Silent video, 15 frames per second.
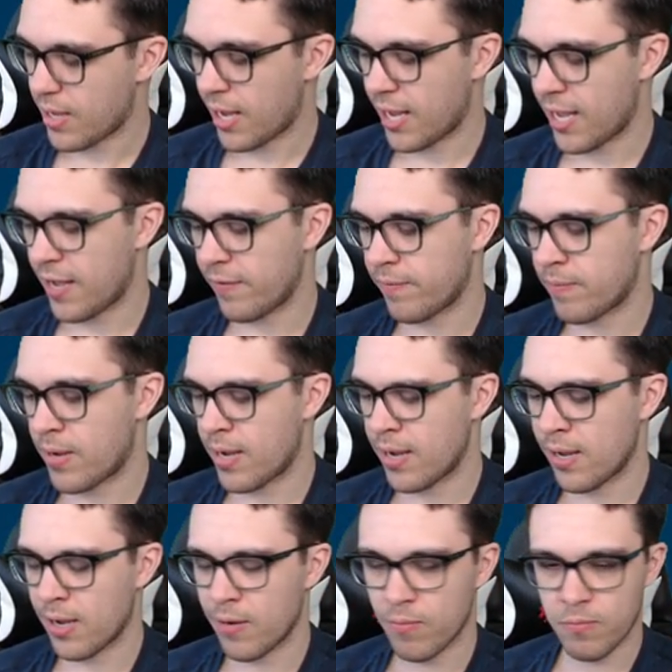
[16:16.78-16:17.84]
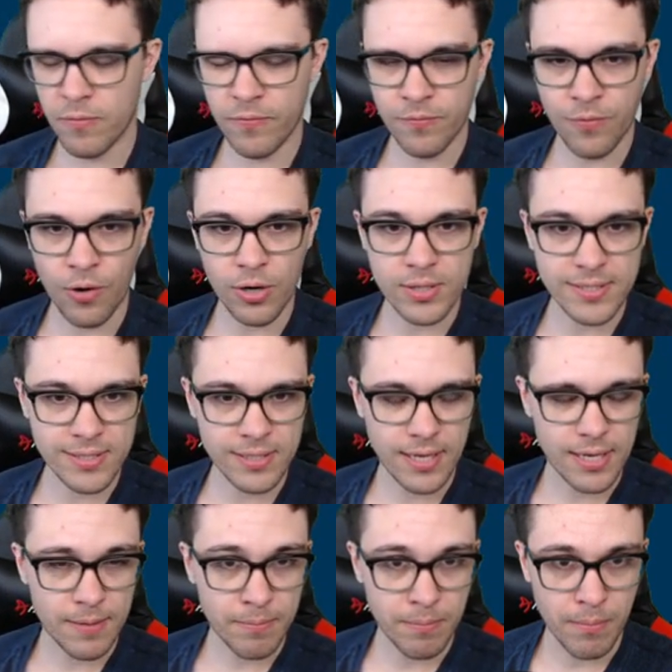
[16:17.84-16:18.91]
Okay, I have my
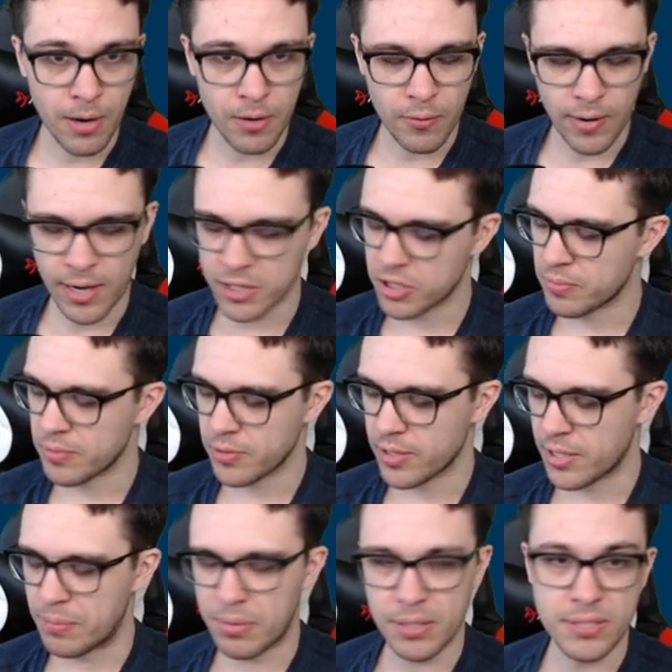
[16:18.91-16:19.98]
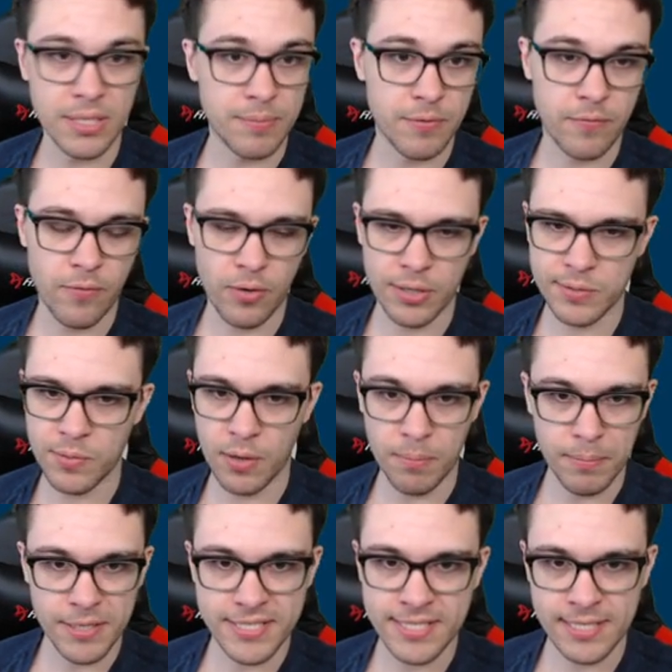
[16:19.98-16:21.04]
uh, reverse mono attribute
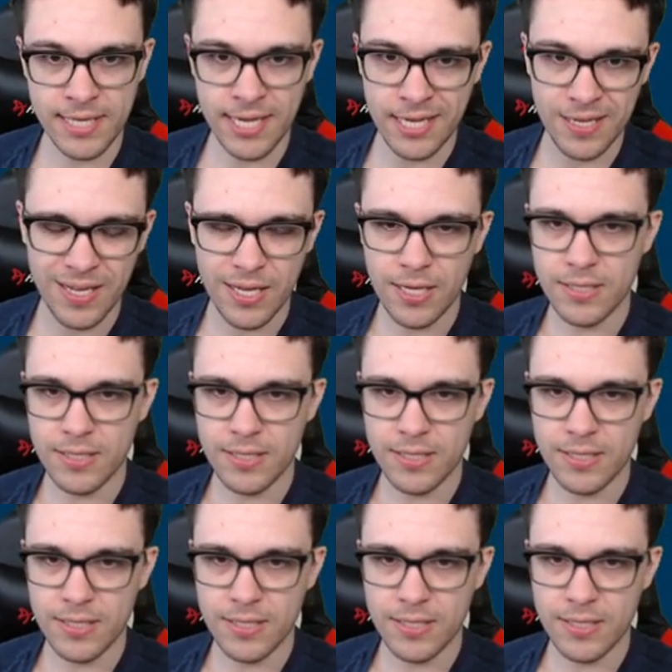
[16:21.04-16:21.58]
keyblades up to 40 as well.